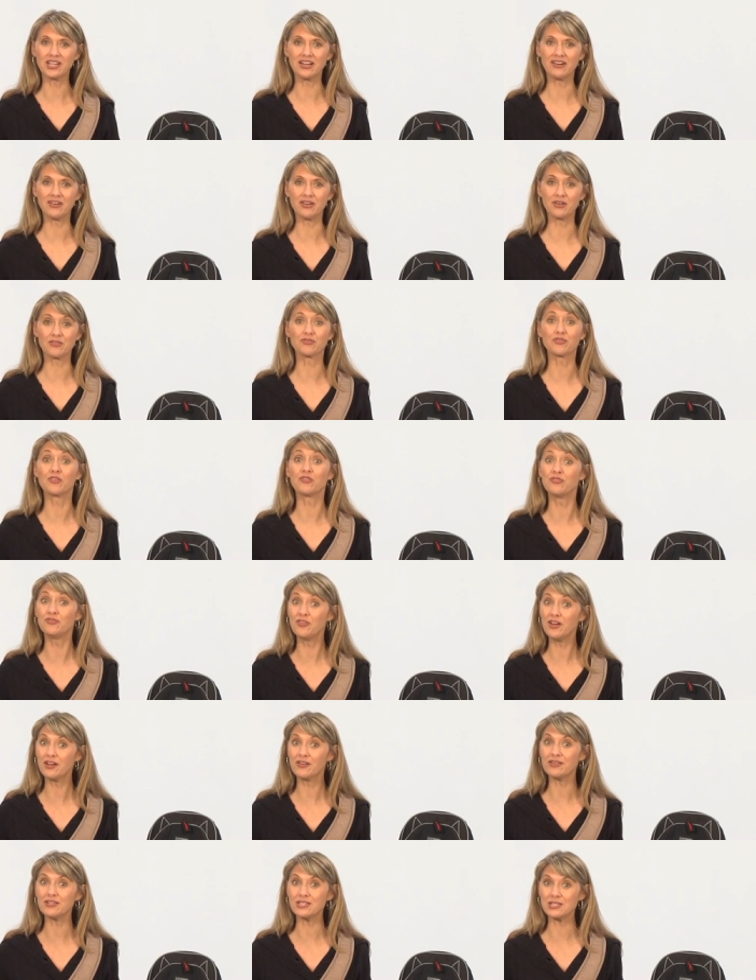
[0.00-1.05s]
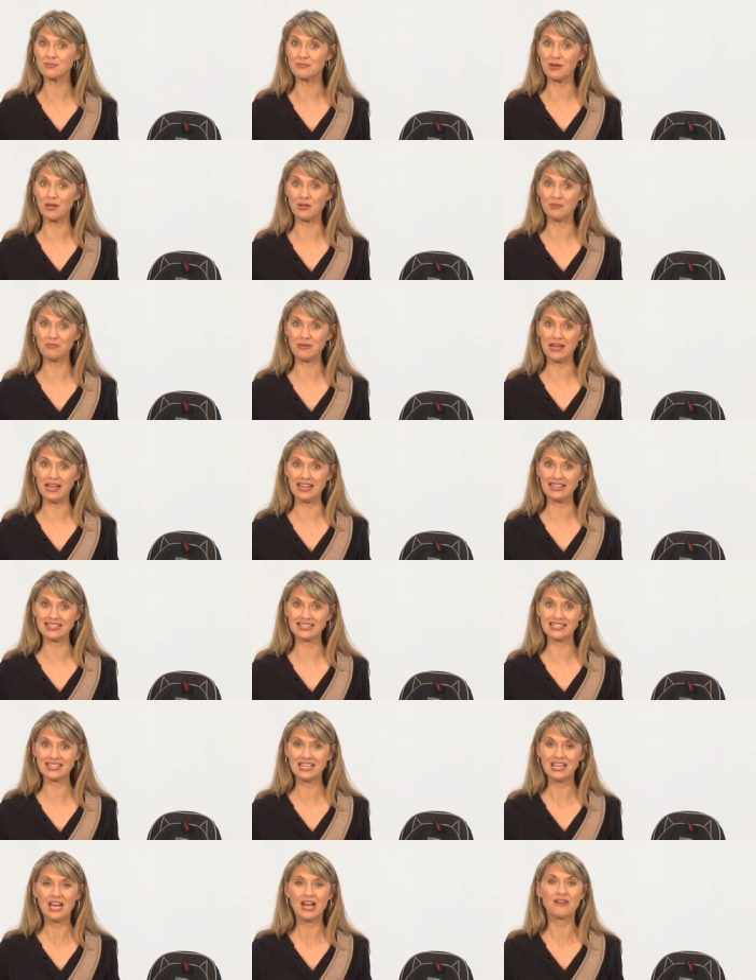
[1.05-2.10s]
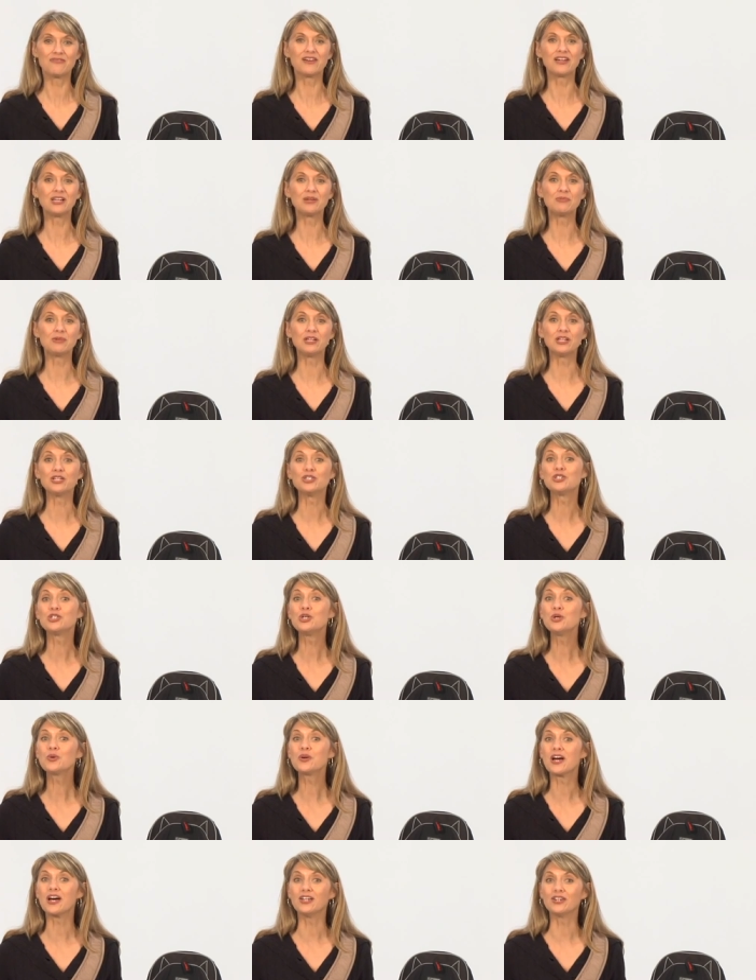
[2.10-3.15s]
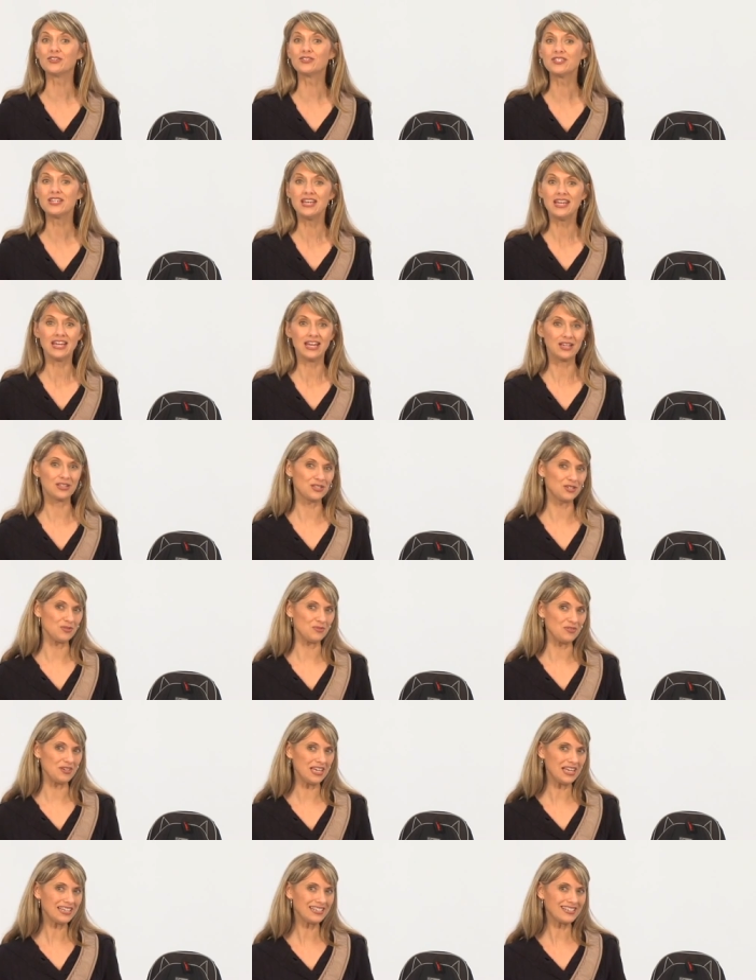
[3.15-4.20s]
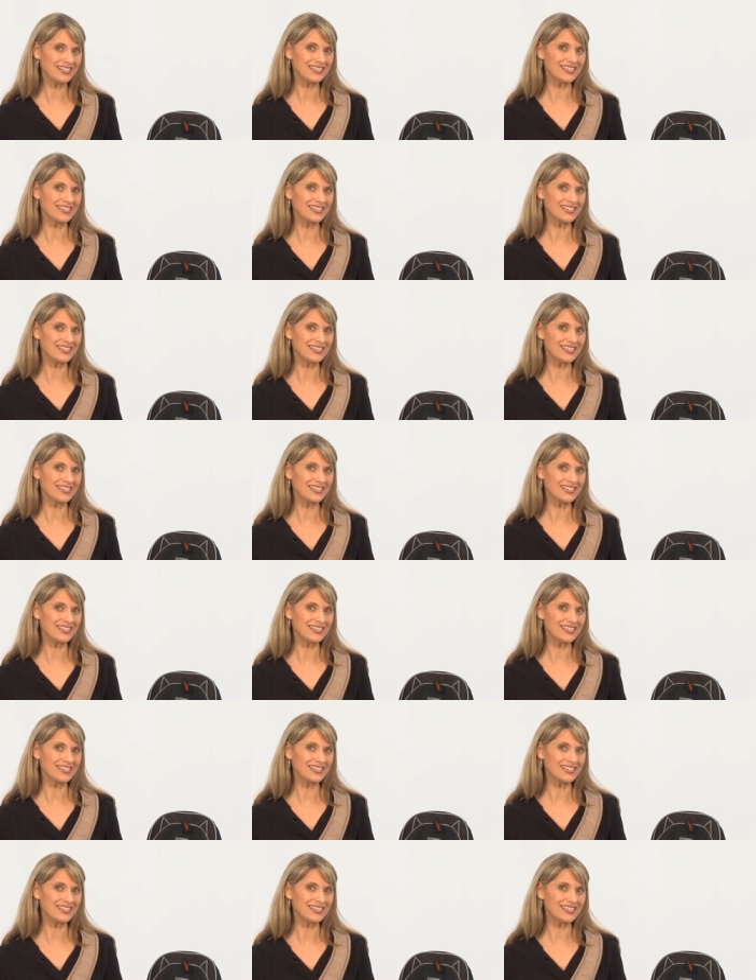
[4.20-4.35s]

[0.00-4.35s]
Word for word: carrier for very small pets. Available in two colors, its unique